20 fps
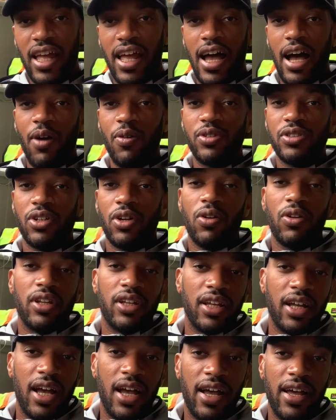I was the only
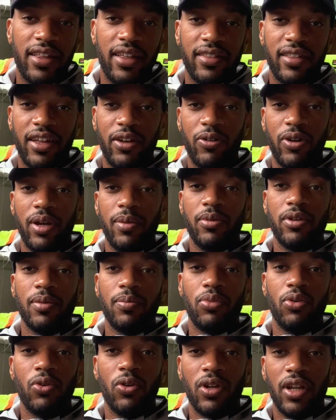guy that they were able to
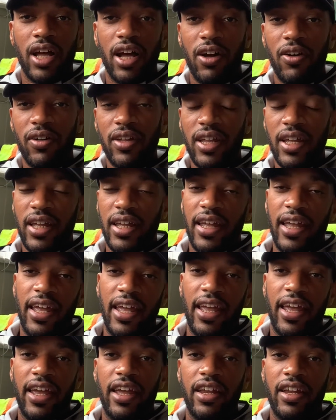pull out
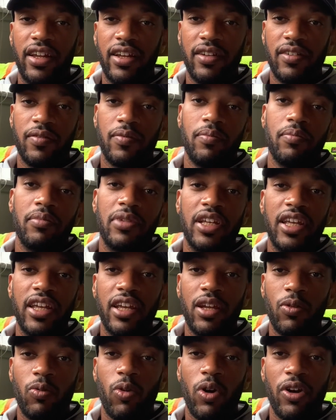and
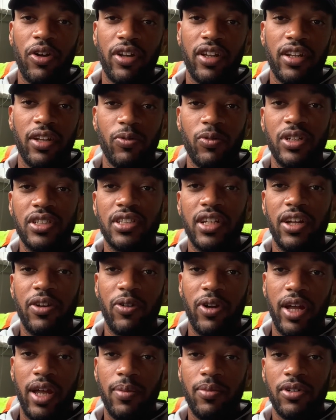begin work. And the reason they
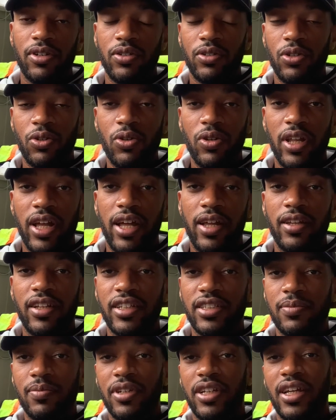were able to do that
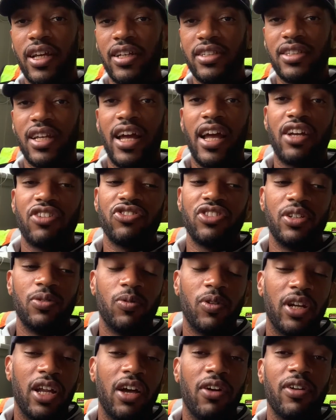is because I actually
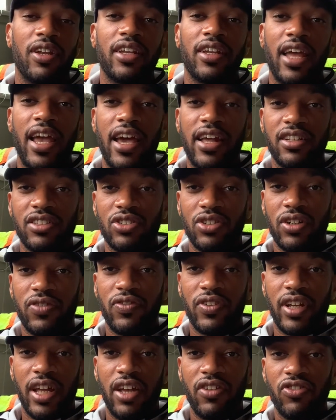went out and had a
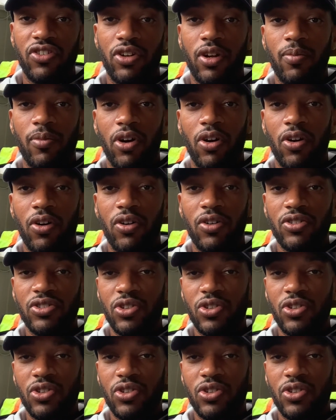certification on my own.